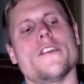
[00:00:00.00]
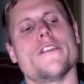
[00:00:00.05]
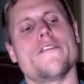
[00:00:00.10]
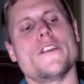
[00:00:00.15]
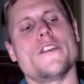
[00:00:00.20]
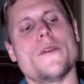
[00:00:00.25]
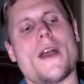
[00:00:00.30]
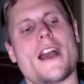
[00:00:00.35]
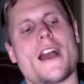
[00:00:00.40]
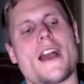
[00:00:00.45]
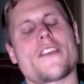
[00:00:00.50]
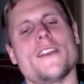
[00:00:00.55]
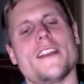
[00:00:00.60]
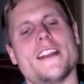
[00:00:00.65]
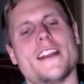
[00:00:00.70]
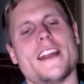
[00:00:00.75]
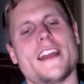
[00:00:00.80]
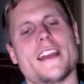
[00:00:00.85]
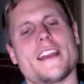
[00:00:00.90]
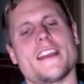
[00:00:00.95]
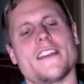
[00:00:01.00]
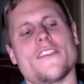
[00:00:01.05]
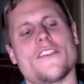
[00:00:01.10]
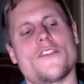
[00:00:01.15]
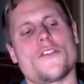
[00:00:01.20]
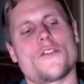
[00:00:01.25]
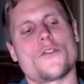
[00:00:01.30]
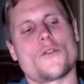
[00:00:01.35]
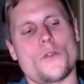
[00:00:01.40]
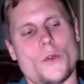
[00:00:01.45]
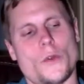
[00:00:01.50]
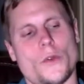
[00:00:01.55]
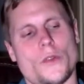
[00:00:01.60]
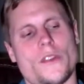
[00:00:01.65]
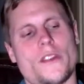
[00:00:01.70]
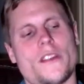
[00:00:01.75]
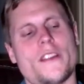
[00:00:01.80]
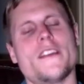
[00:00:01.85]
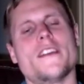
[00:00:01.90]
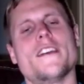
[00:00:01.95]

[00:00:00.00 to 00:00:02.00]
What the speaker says: If you actually think it's truth,